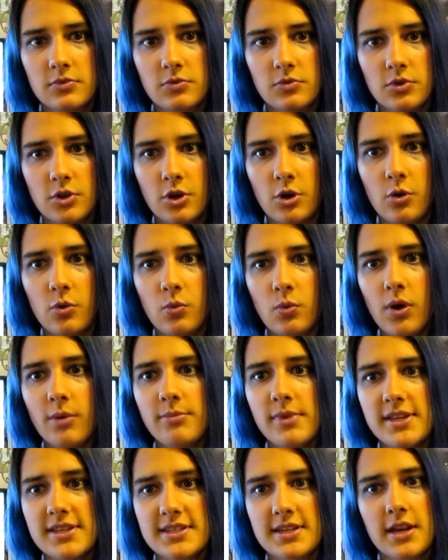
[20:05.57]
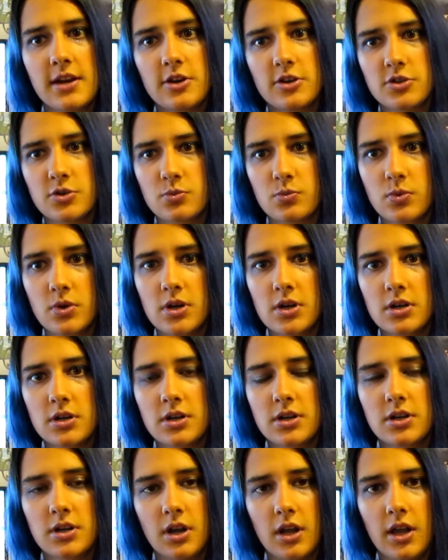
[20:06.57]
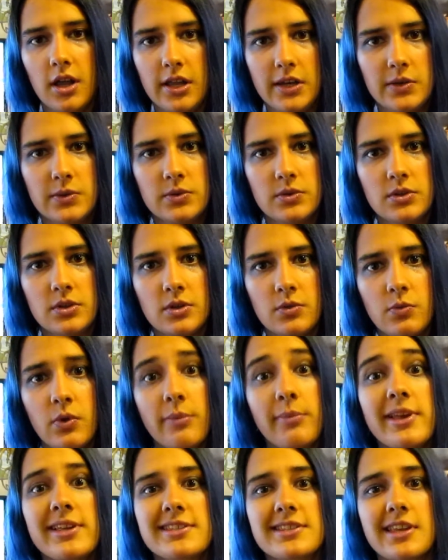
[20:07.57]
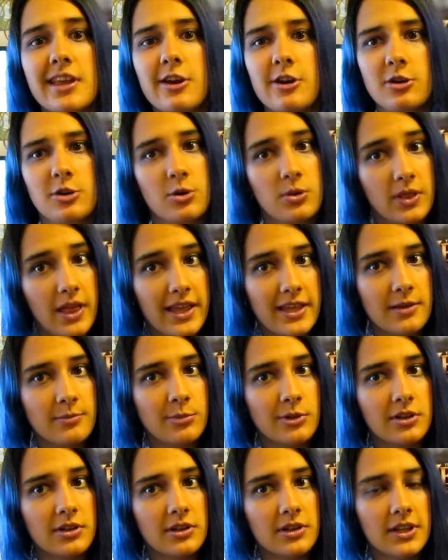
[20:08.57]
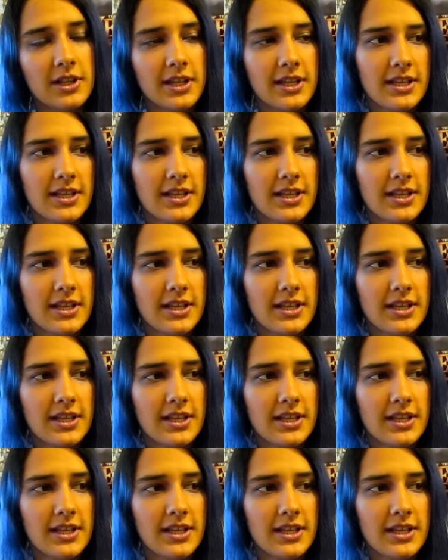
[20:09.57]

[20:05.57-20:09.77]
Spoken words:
you know, what makes a character work and what makes a character likable,